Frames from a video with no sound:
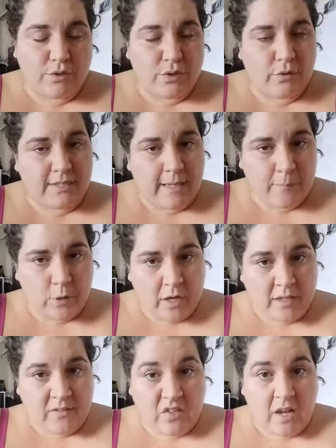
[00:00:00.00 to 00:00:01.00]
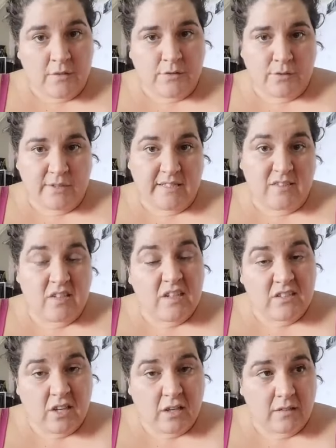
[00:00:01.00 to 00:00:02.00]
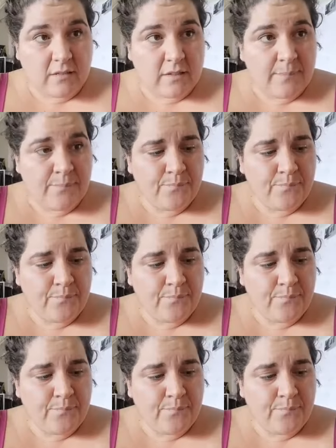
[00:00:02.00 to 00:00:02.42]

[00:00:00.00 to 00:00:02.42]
So it's up to us to undo these teachings.